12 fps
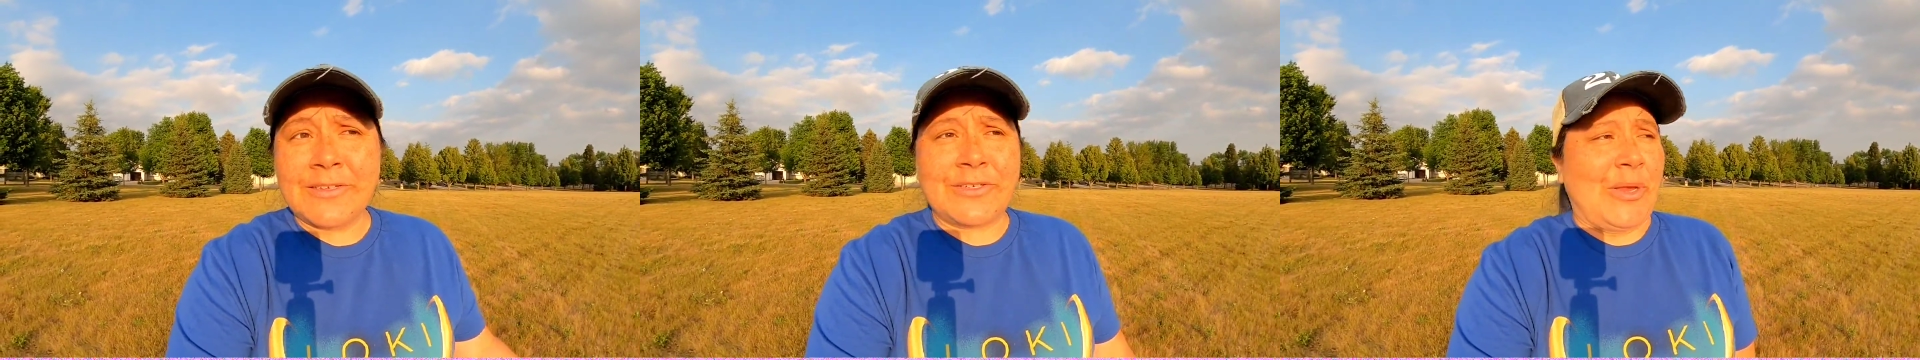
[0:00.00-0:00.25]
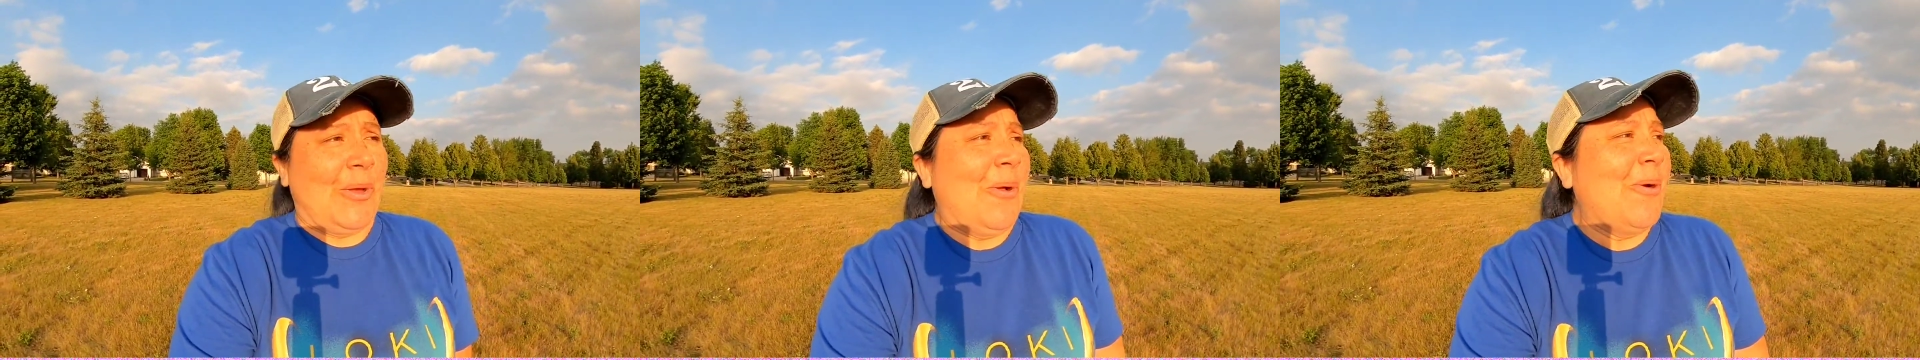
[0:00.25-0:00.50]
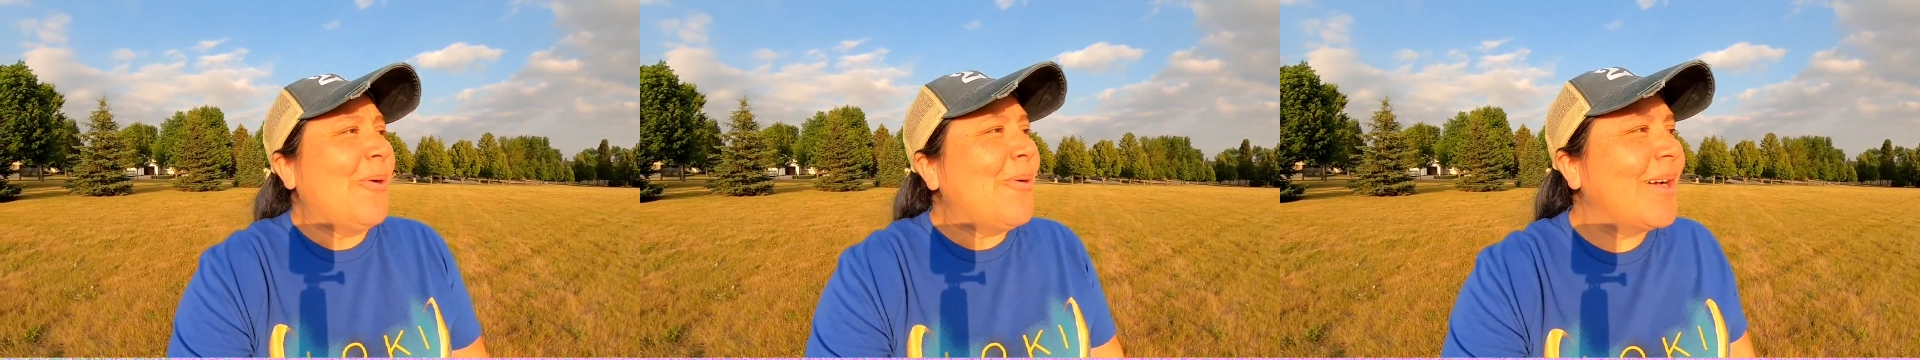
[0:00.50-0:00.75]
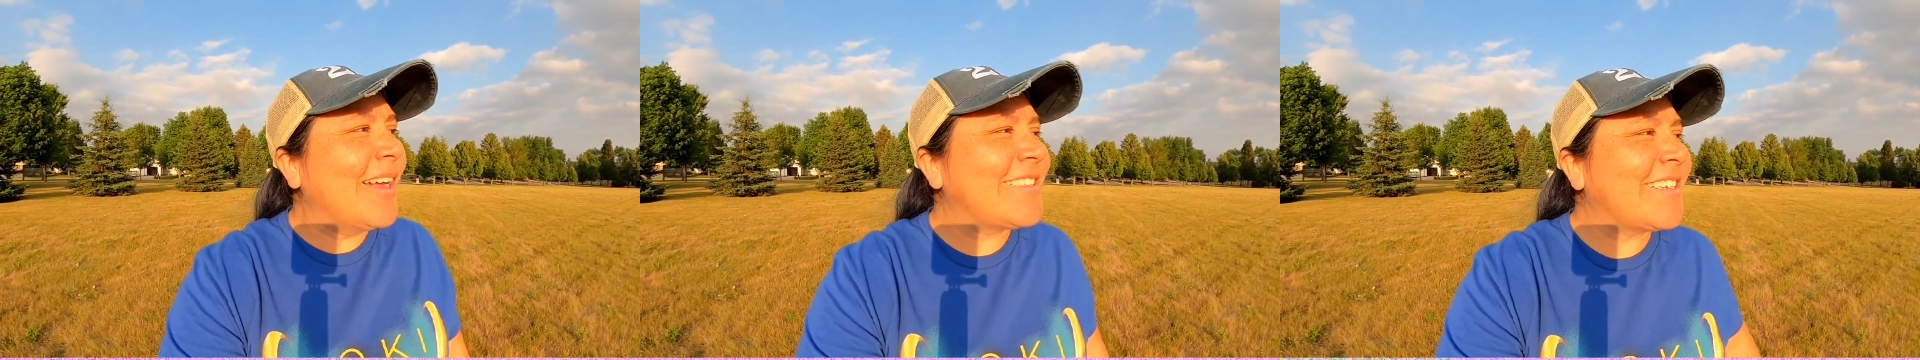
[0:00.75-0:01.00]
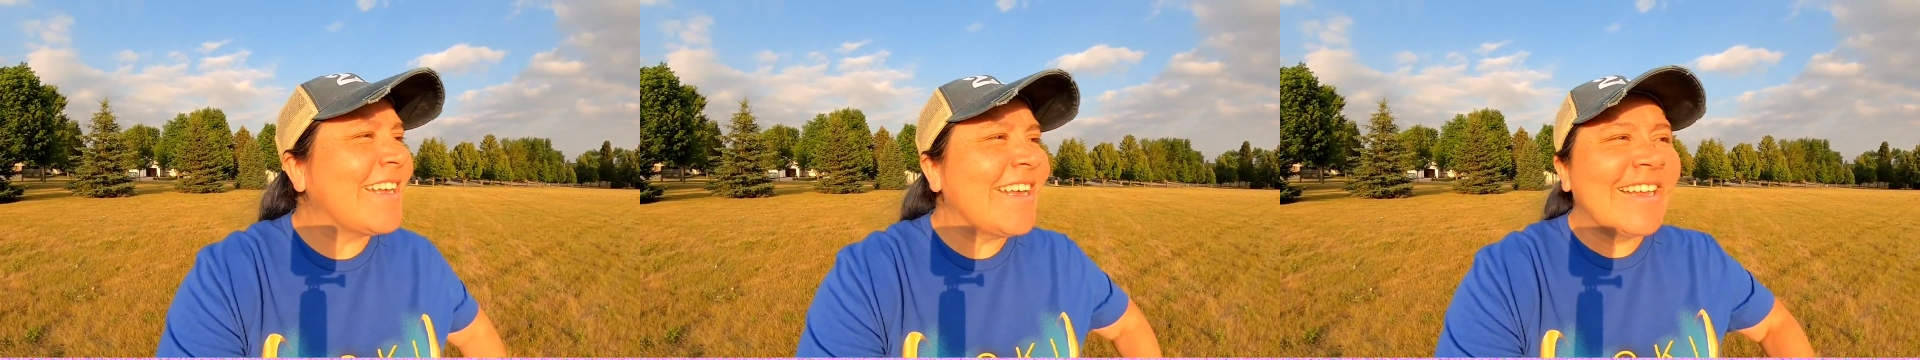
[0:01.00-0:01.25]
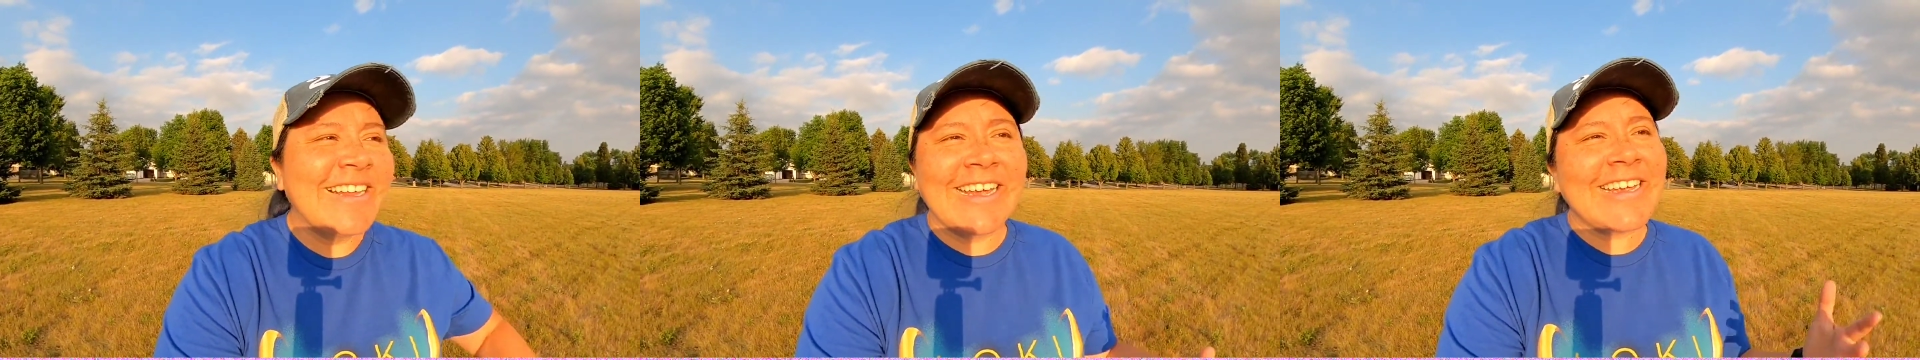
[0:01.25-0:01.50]
So that's
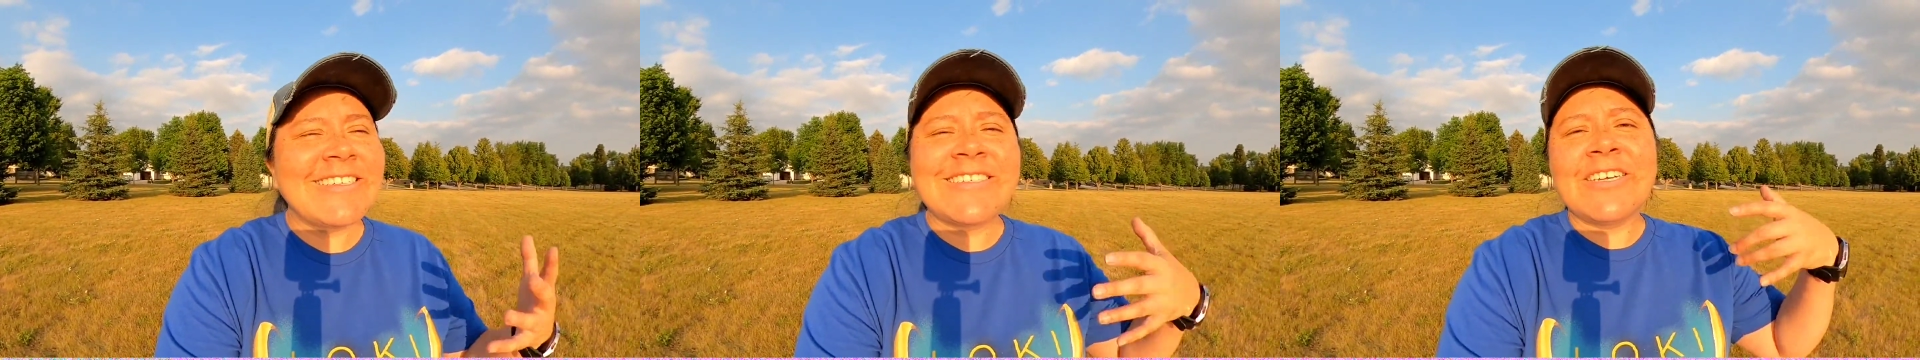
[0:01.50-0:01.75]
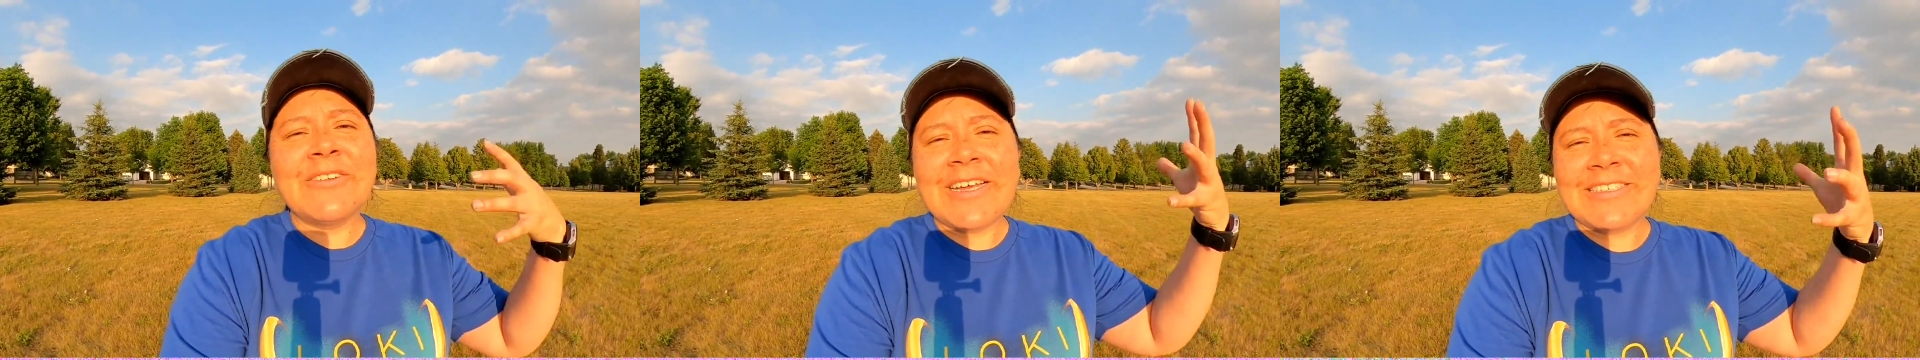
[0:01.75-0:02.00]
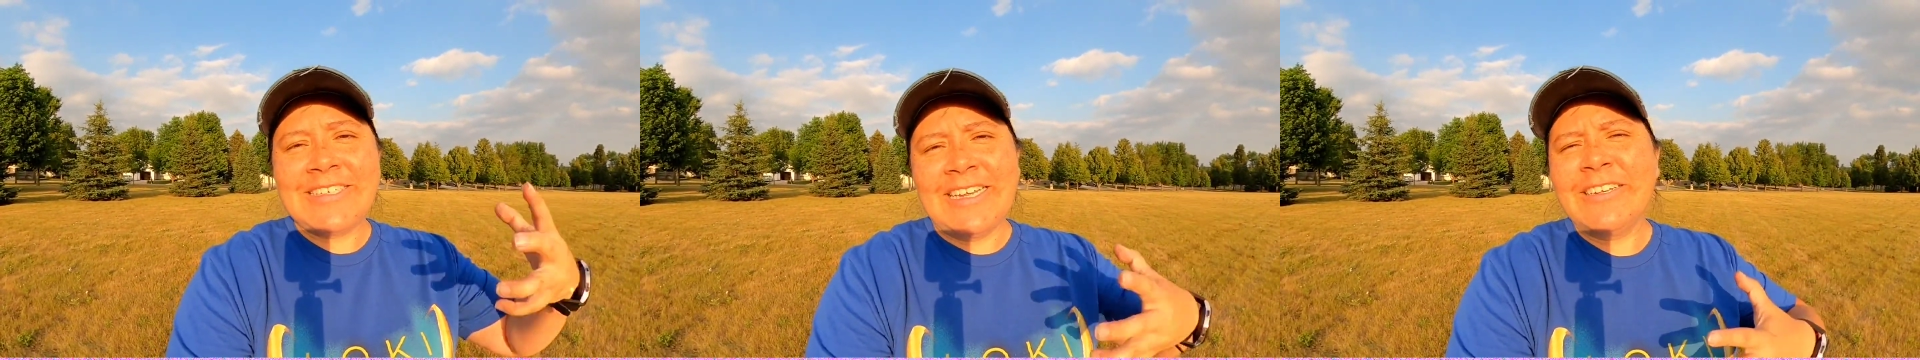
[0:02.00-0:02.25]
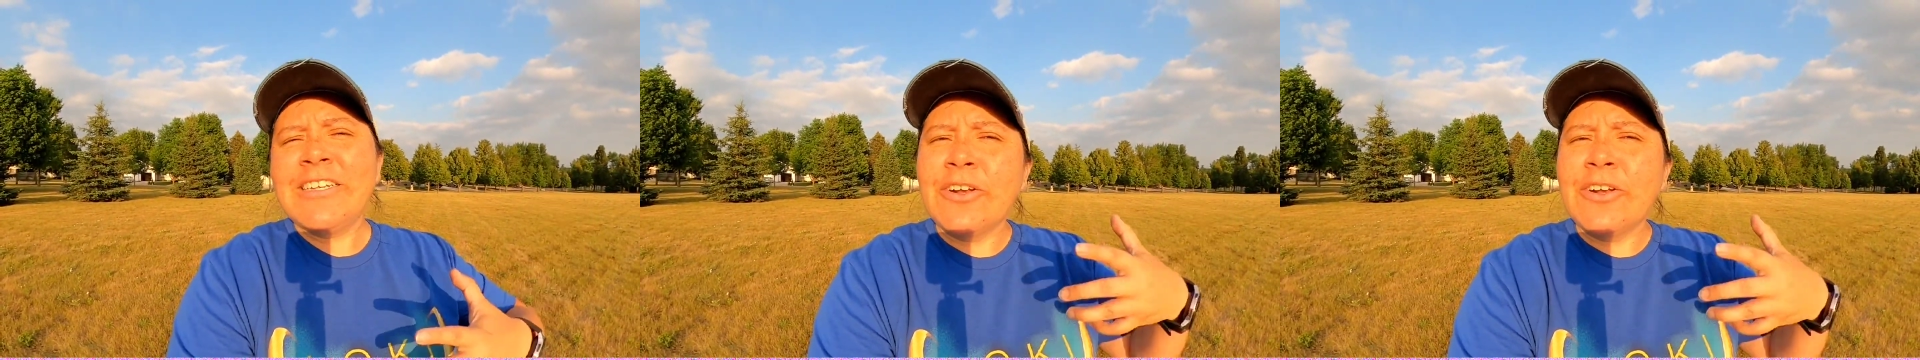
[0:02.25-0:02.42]
like, it's still not set,